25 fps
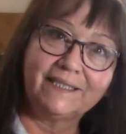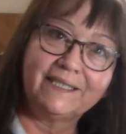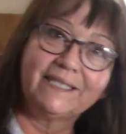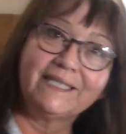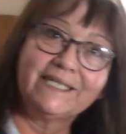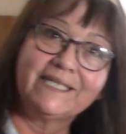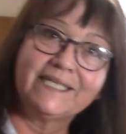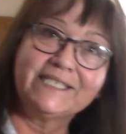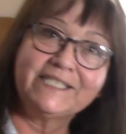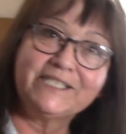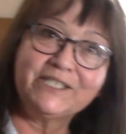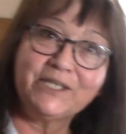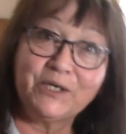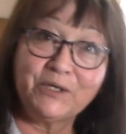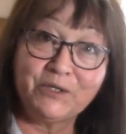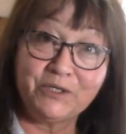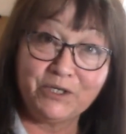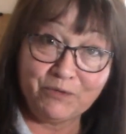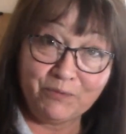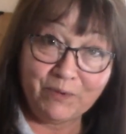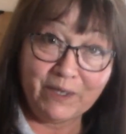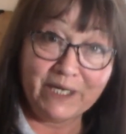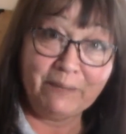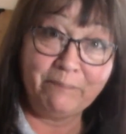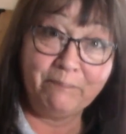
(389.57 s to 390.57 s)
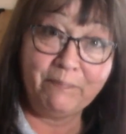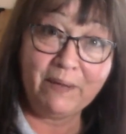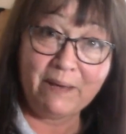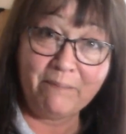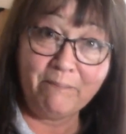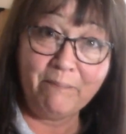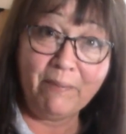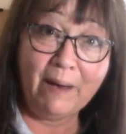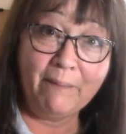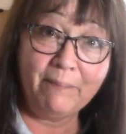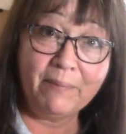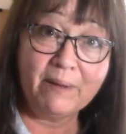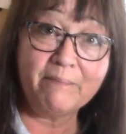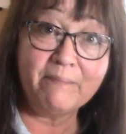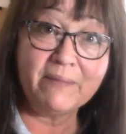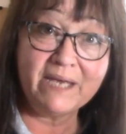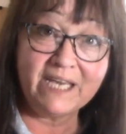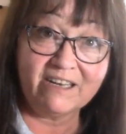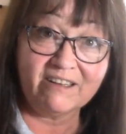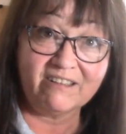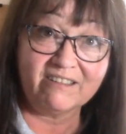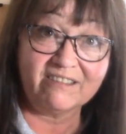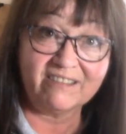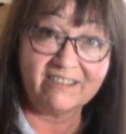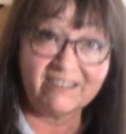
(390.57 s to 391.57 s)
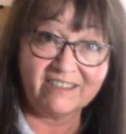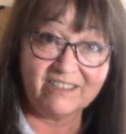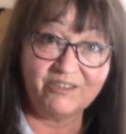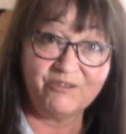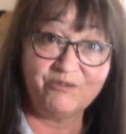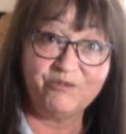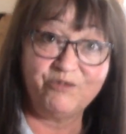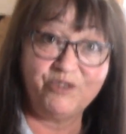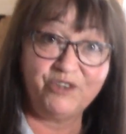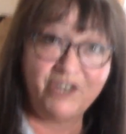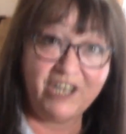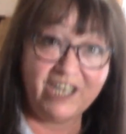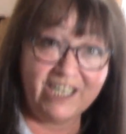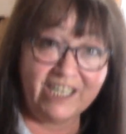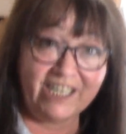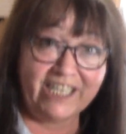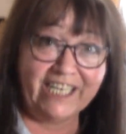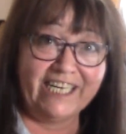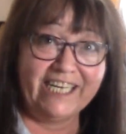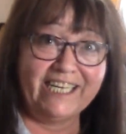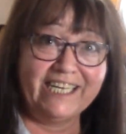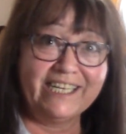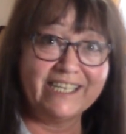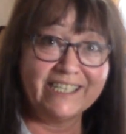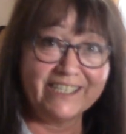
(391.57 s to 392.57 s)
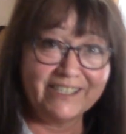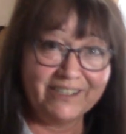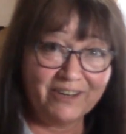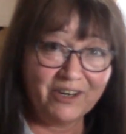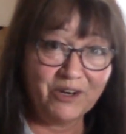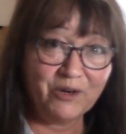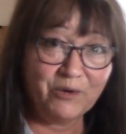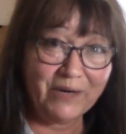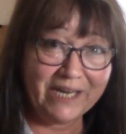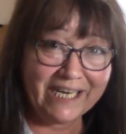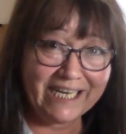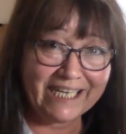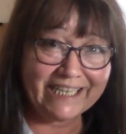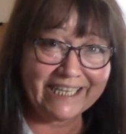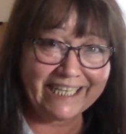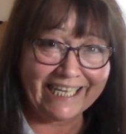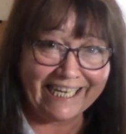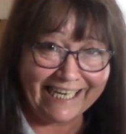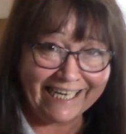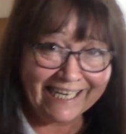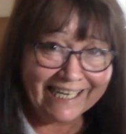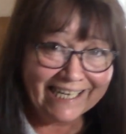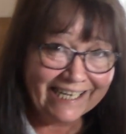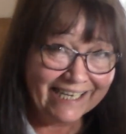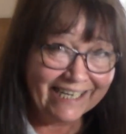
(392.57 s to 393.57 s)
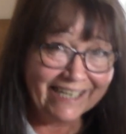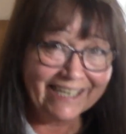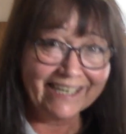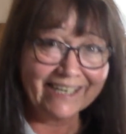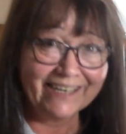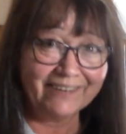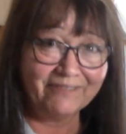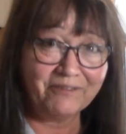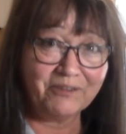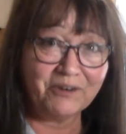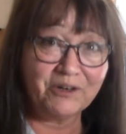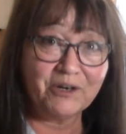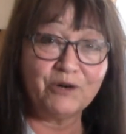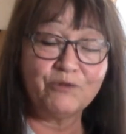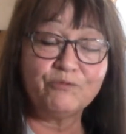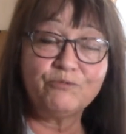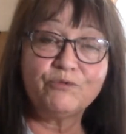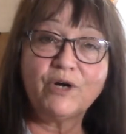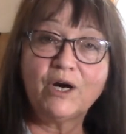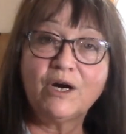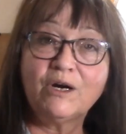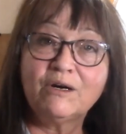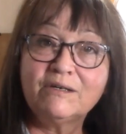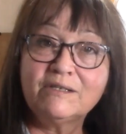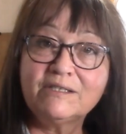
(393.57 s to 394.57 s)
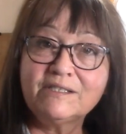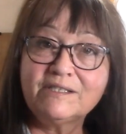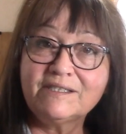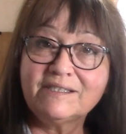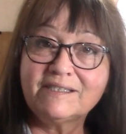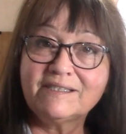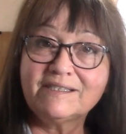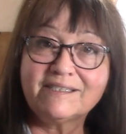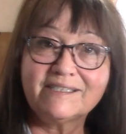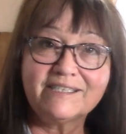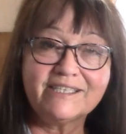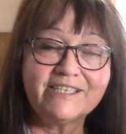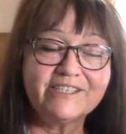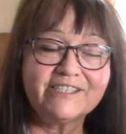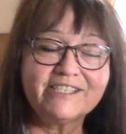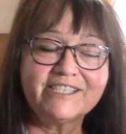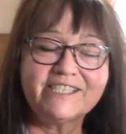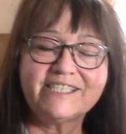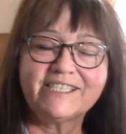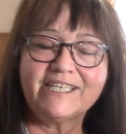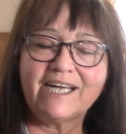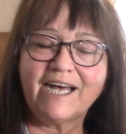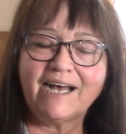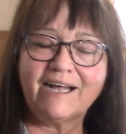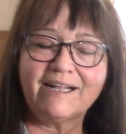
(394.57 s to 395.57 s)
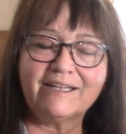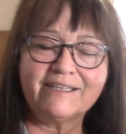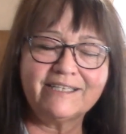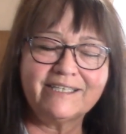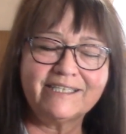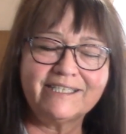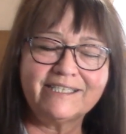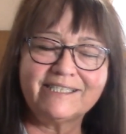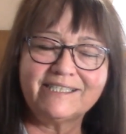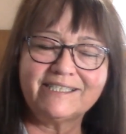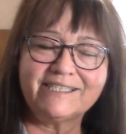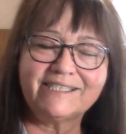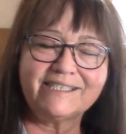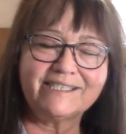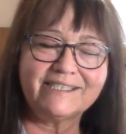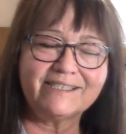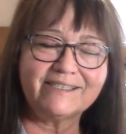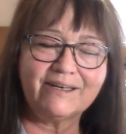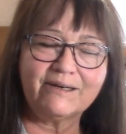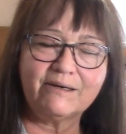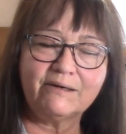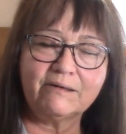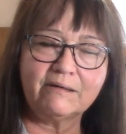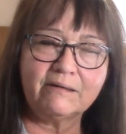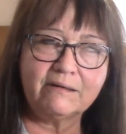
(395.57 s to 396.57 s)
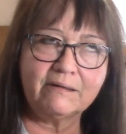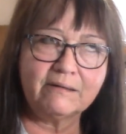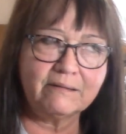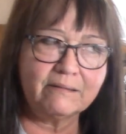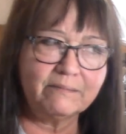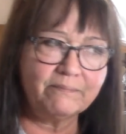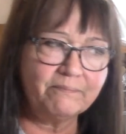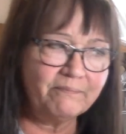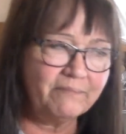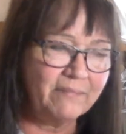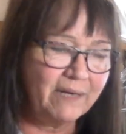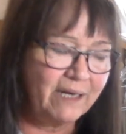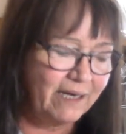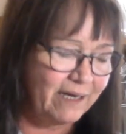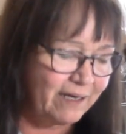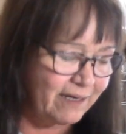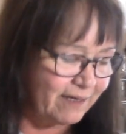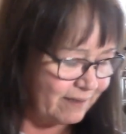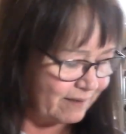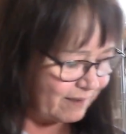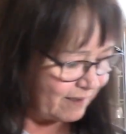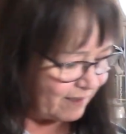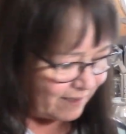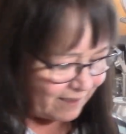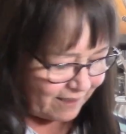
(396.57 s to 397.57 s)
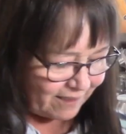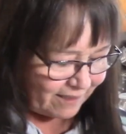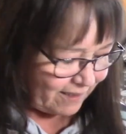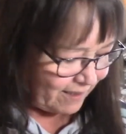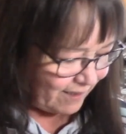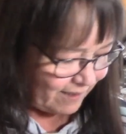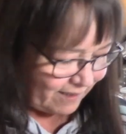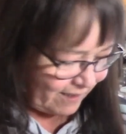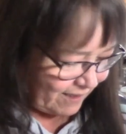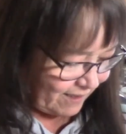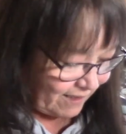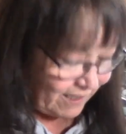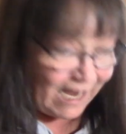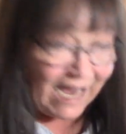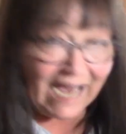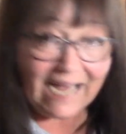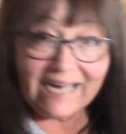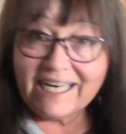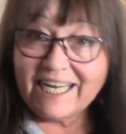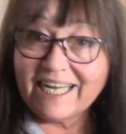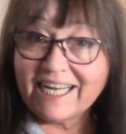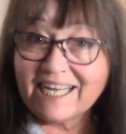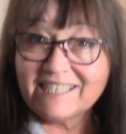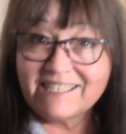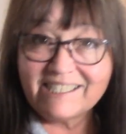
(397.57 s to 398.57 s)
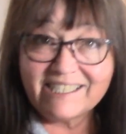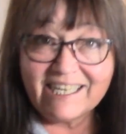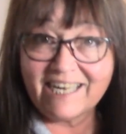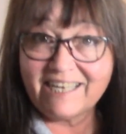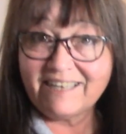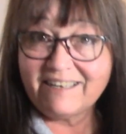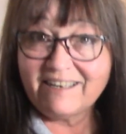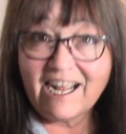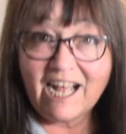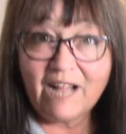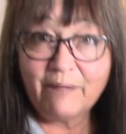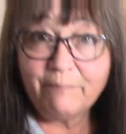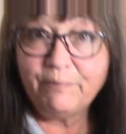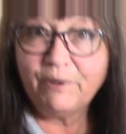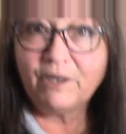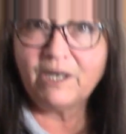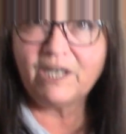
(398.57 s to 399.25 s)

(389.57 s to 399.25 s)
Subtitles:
So you want to pimp up a meal really quickly for a roast, your salads. Oh man. Like I said, I'll put it